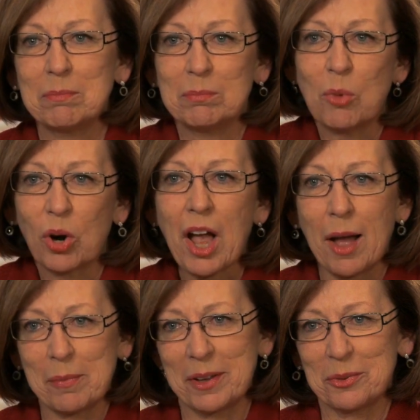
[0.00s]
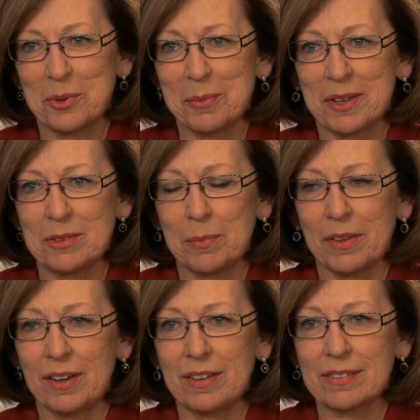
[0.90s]
more complex
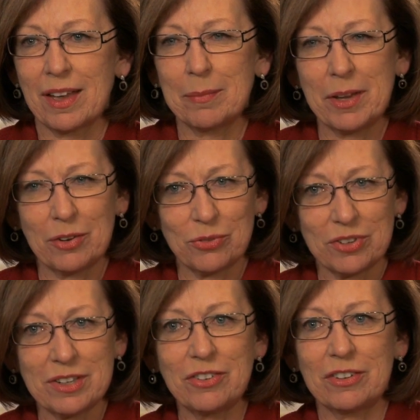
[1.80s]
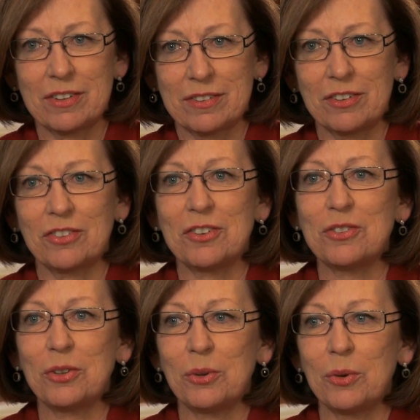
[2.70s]
responsibilities, I made a strategic decision
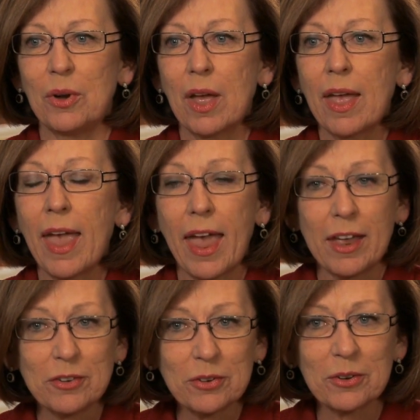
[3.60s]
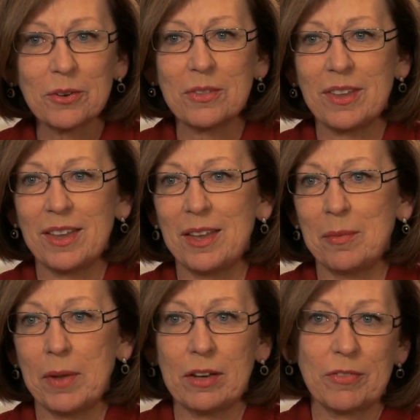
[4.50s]
to enter the
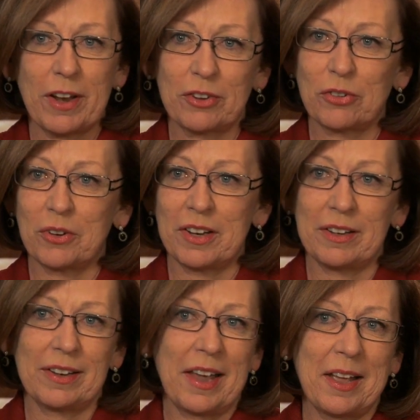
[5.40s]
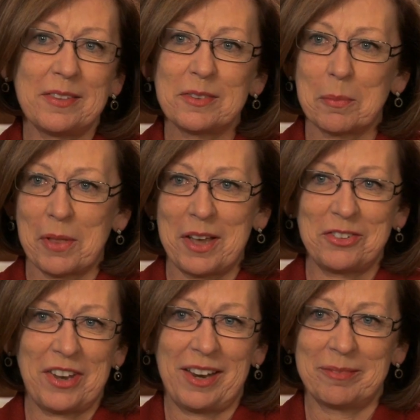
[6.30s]
manufacturing and supply
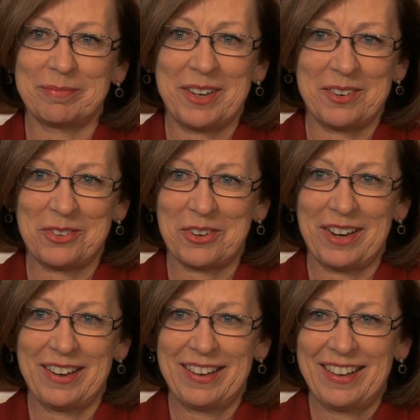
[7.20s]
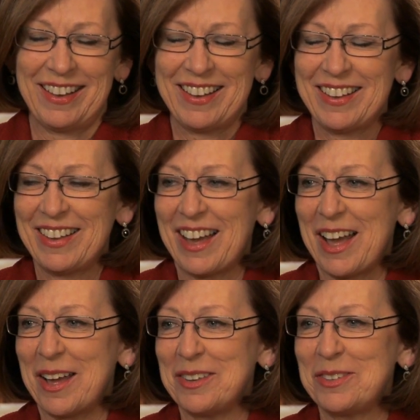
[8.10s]
chain industry.
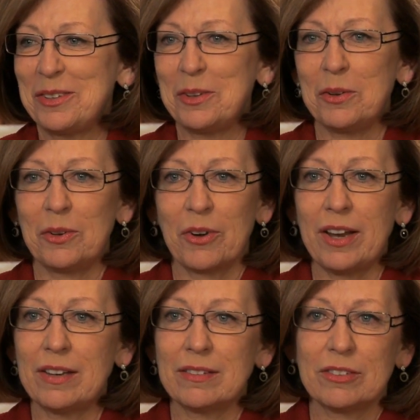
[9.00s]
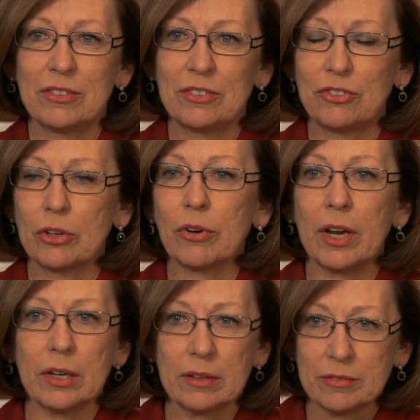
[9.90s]
To great
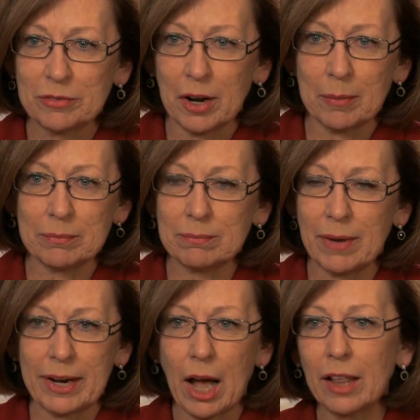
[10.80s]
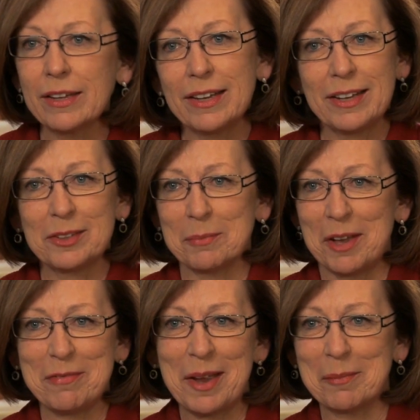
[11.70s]
chagrin from my colleagues,
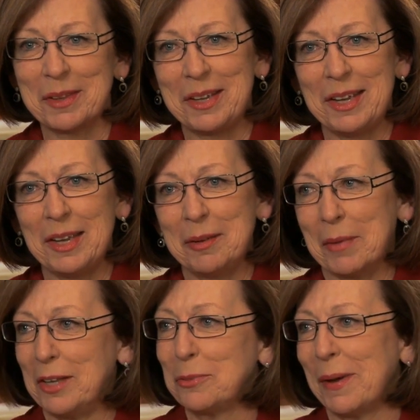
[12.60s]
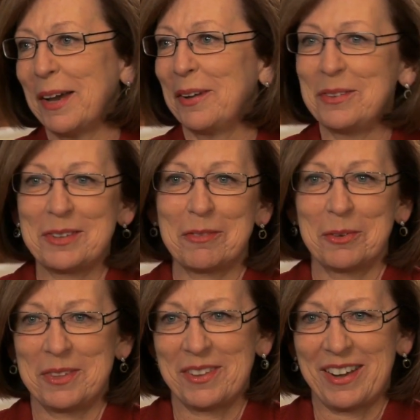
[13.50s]
my family, my spouse,
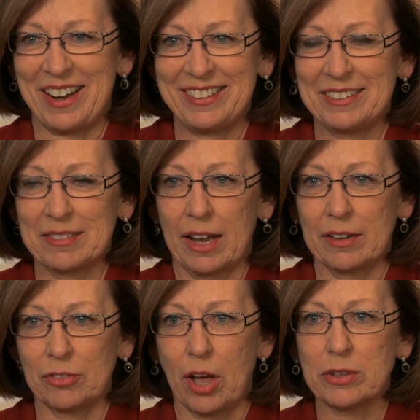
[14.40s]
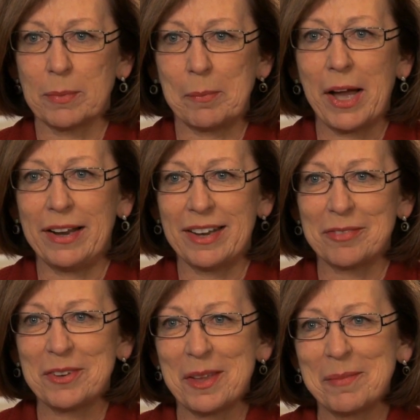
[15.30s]
everyone thought I'd kind of lost my mind
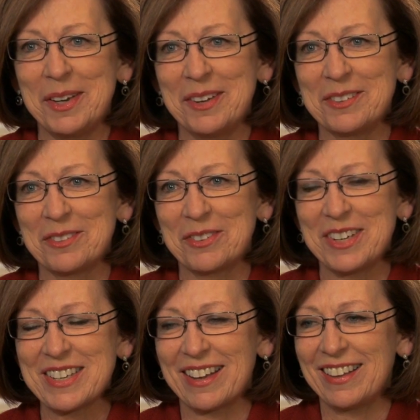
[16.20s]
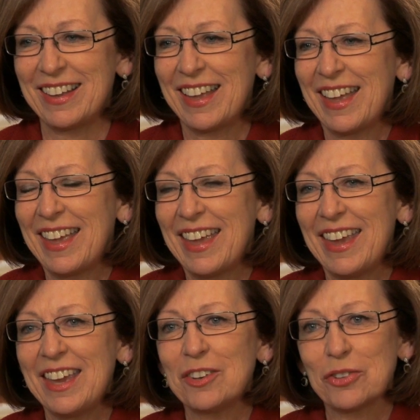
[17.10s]
after that many years of retail.
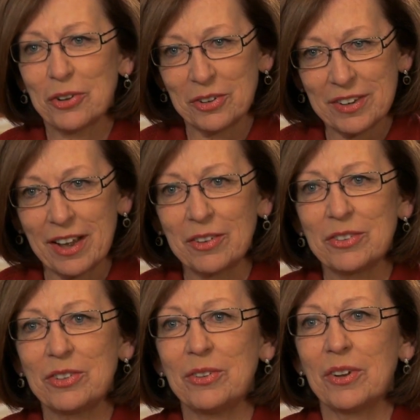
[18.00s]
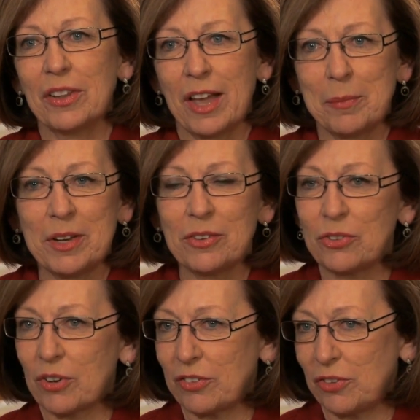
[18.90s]
It turned out to allow me to
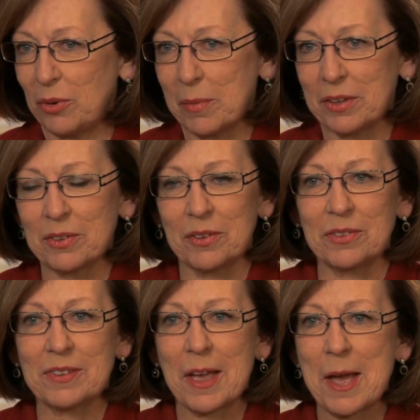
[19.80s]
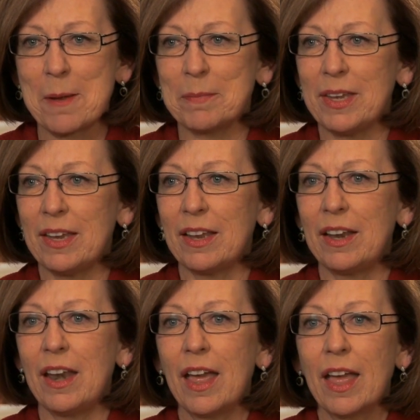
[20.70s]
stretch new muscles
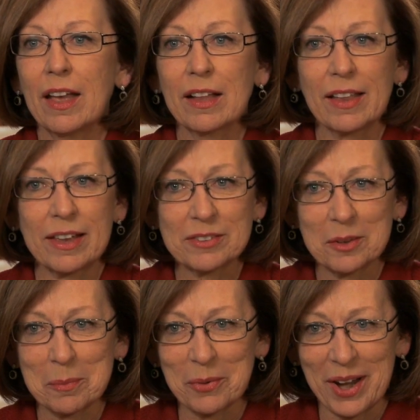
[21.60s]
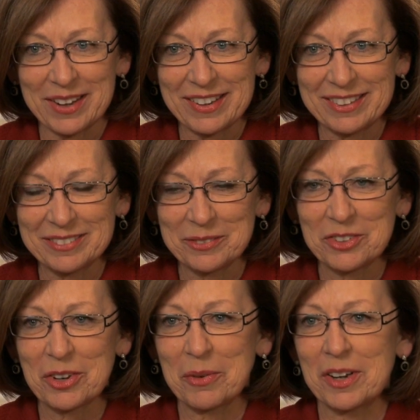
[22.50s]
in classical branding,
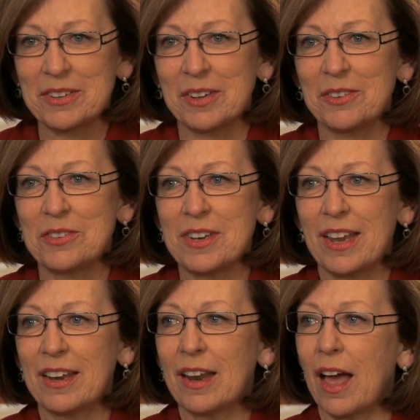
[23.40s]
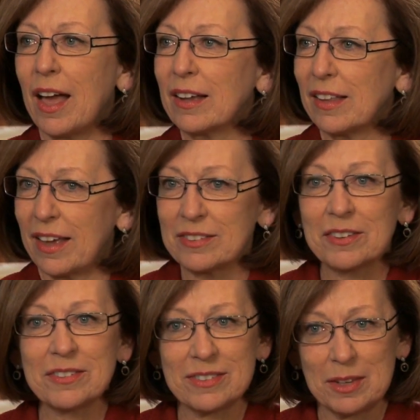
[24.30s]
which I wanted to understand,
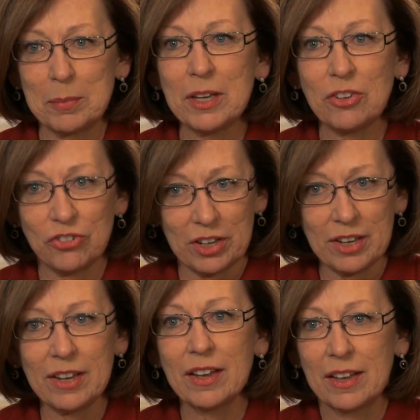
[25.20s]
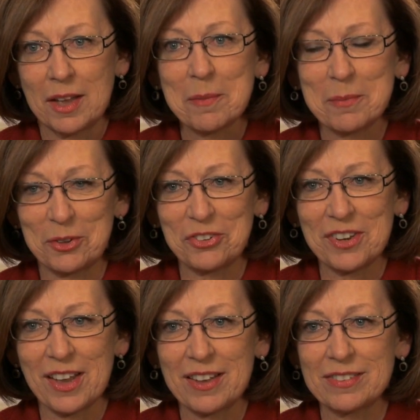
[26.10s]
classical CPG
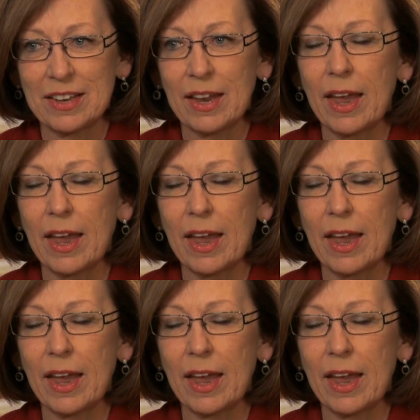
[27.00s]
merchandising,